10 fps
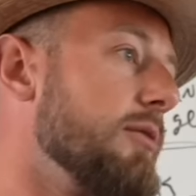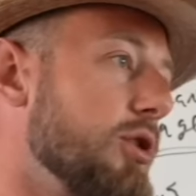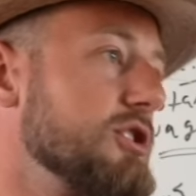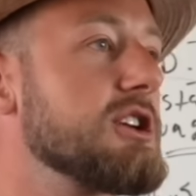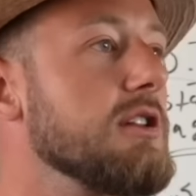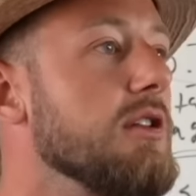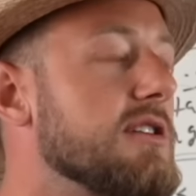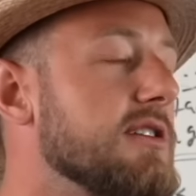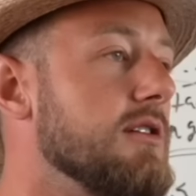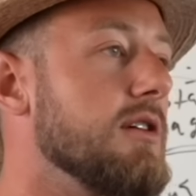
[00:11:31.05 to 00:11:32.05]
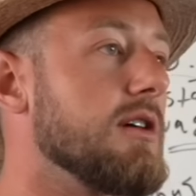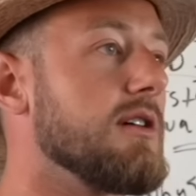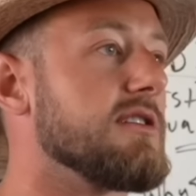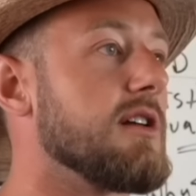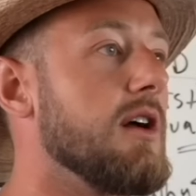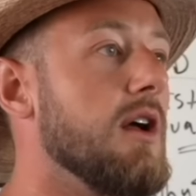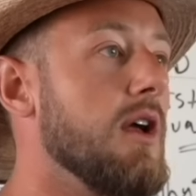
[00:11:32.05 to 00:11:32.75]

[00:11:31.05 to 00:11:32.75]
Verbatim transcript: the more she looks at you and goes,